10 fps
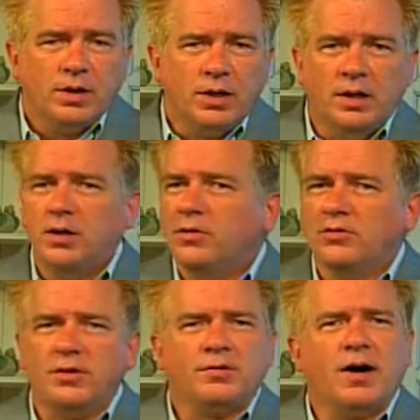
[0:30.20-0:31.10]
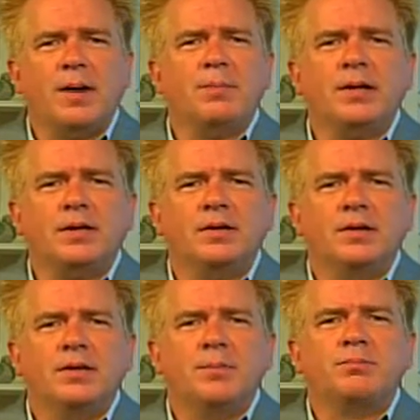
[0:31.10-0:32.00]
It is a topic
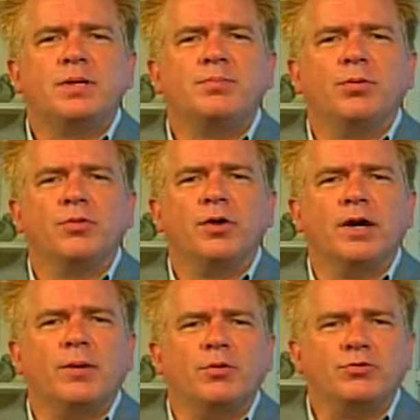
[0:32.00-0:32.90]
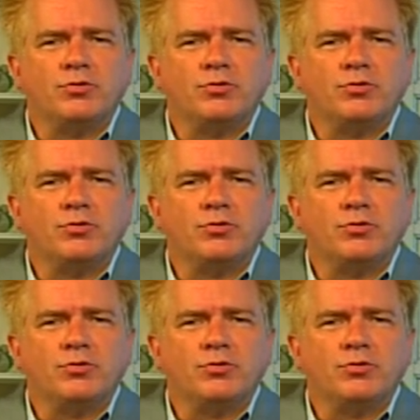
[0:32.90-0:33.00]
that people thought I was